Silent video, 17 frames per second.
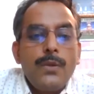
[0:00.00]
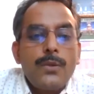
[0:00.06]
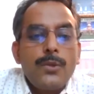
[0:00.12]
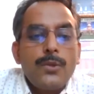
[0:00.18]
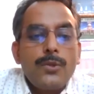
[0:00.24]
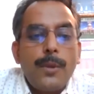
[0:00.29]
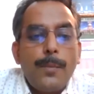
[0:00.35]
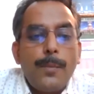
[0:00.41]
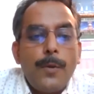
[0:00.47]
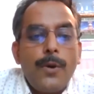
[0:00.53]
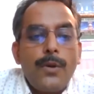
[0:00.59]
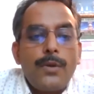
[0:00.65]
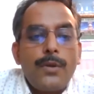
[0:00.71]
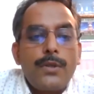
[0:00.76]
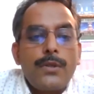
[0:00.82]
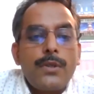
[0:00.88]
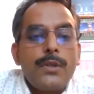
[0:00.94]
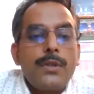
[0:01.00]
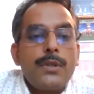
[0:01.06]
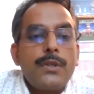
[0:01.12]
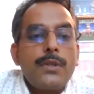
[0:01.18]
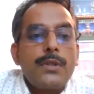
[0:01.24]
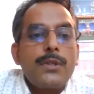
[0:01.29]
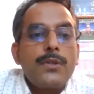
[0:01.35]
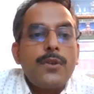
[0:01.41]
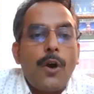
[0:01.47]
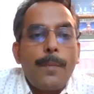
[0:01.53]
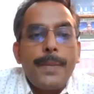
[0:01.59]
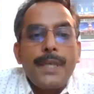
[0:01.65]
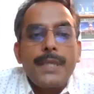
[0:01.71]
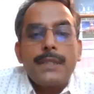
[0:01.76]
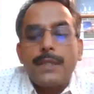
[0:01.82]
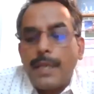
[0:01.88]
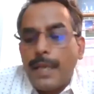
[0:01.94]
to some more
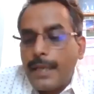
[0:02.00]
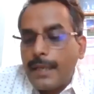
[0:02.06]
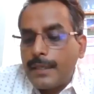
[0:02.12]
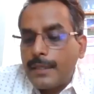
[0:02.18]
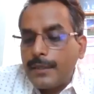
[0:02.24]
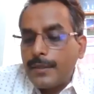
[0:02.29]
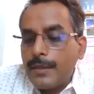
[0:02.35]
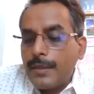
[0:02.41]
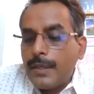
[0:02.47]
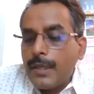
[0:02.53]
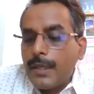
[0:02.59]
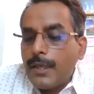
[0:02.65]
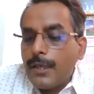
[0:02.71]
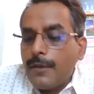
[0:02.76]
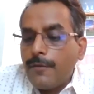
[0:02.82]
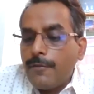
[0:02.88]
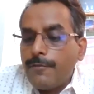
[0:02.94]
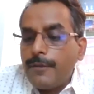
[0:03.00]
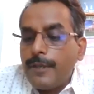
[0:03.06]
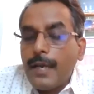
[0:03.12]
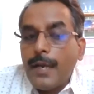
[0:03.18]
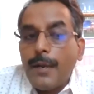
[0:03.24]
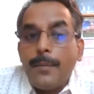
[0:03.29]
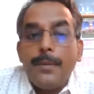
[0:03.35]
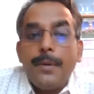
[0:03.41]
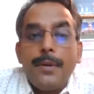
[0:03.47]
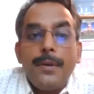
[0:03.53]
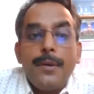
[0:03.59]
topics. Like we have